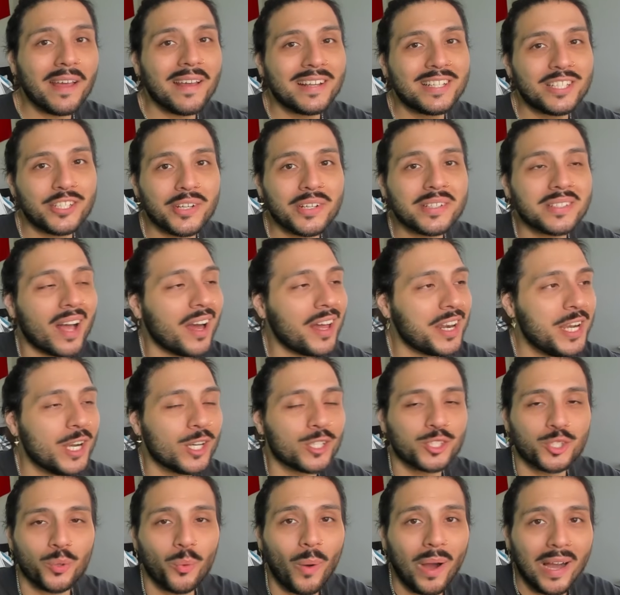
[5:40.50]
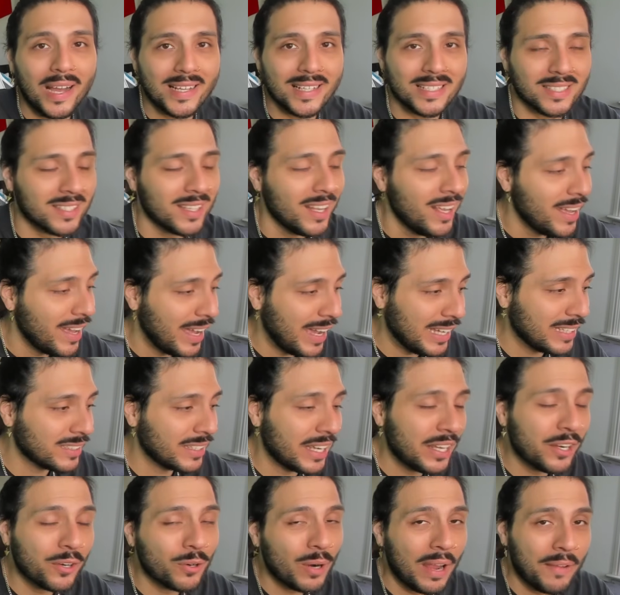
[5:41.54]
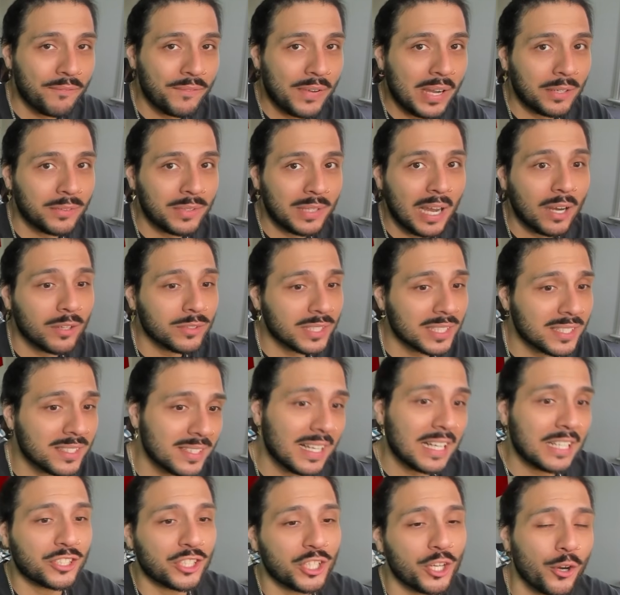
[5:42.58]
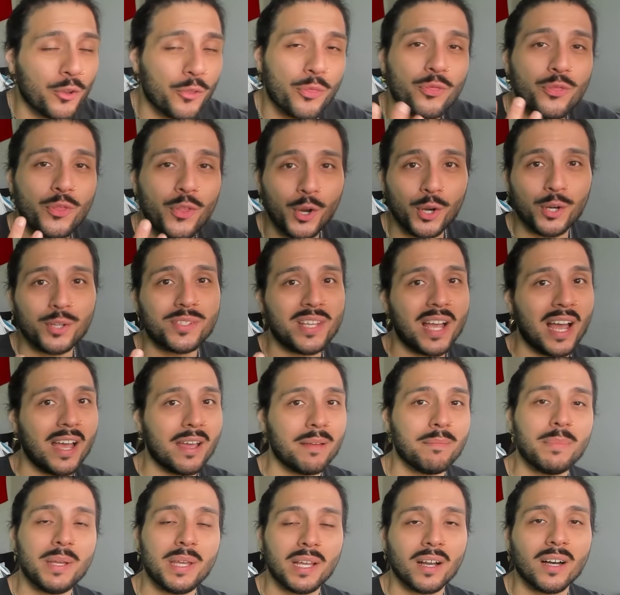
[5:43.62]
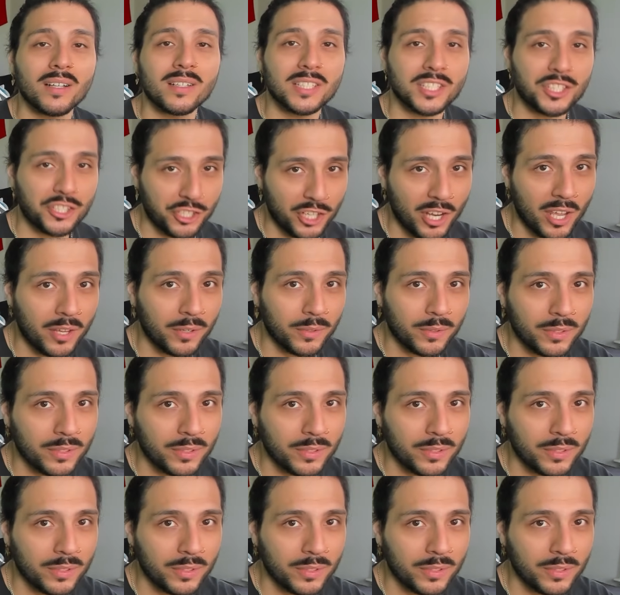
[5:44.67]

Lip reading: She's on here twice, and later I found out this is actually her 3rd time being on this channel.